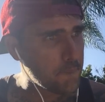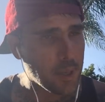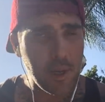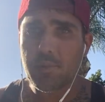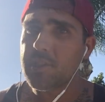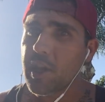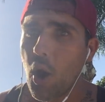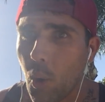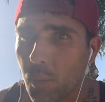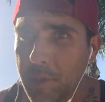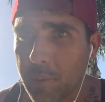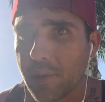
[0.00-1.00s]
But it was the
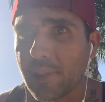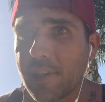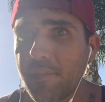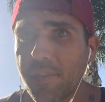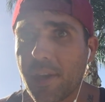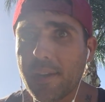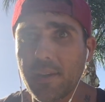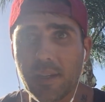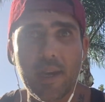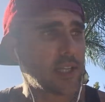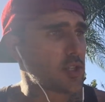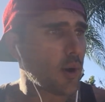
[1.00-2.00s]
only relief that I could get.